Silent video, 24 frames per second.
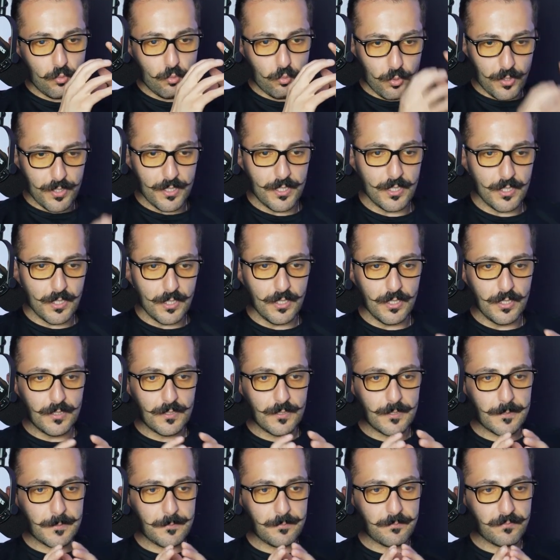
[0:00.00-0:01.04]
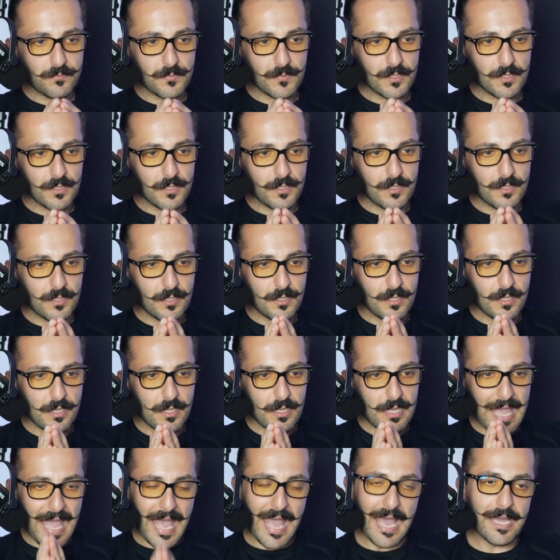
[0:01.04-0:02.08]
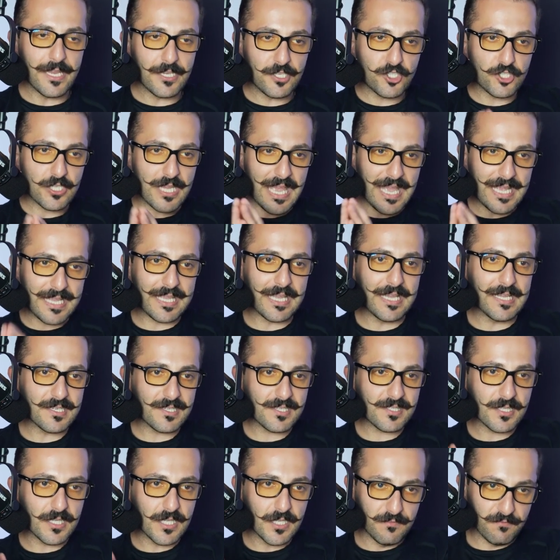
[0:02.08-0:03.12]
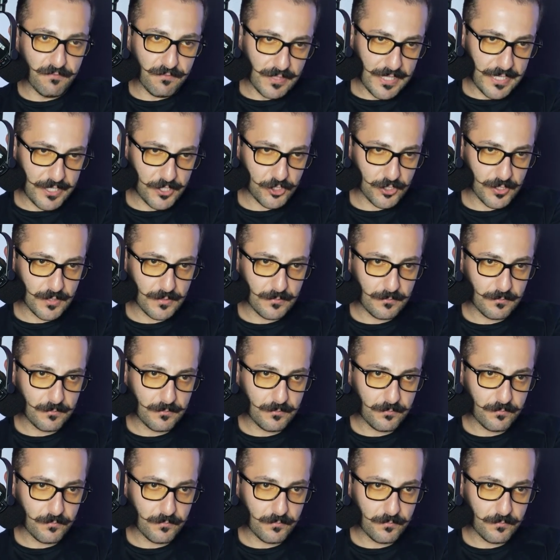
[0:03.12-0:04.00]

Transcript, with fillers: will hedge against inflation.